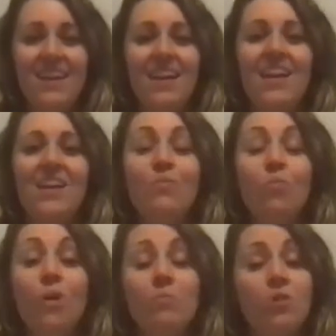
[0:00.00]
And
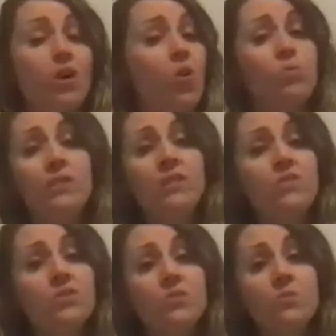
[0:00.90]
one more. Only
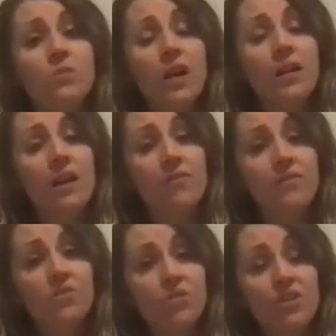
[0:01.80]
do enough of
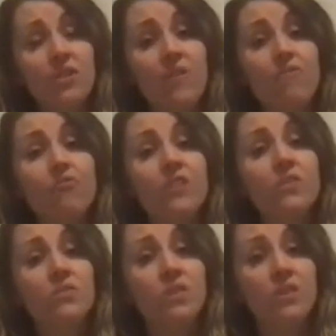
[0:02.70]
a stretch that
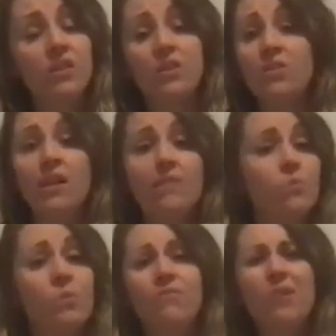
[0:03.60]
feels good. You never
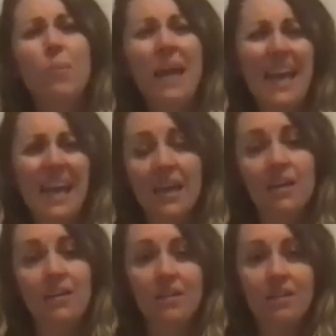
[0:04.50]
want to feel
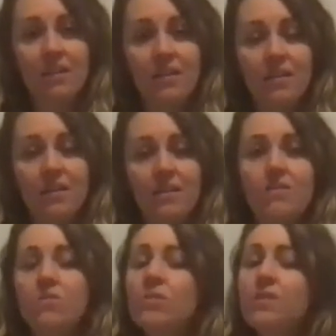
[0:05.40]
pain.
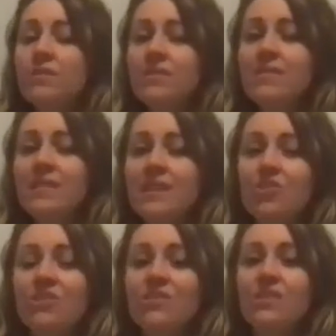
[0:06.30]
So a little
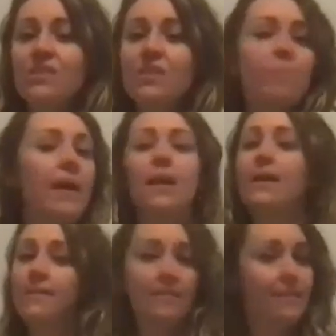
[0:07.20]
sensation is good,
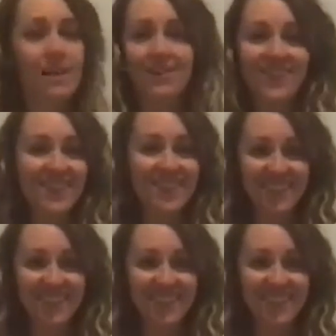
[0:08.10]
pain not good.